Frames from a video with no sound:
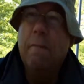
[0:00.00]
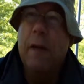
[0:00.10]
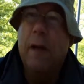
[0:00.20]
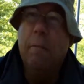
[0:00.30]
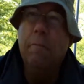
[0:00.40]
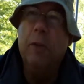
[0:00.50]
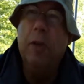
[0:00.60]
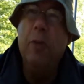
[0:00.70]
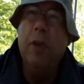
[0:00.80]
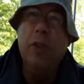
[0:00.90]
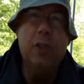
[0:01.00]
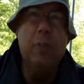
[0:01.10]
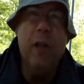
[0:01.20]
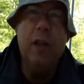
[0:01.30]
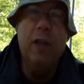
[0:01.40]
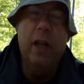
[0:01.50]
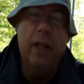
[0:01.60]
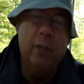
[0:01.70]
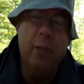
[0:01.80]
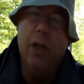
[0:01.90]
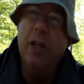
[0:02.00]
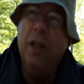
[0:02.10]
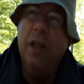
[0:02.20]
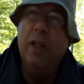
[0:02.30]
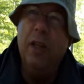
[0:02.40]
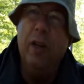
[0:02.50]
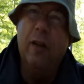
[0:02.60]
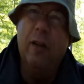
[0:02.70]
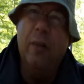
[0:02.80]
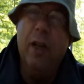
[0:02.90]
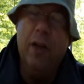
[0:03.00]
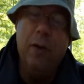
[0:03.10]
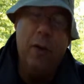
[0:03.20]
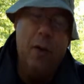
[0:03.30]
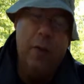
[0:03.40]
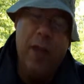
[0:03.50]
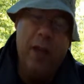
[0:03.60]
So anyway, just make a list. What do you need to make your home?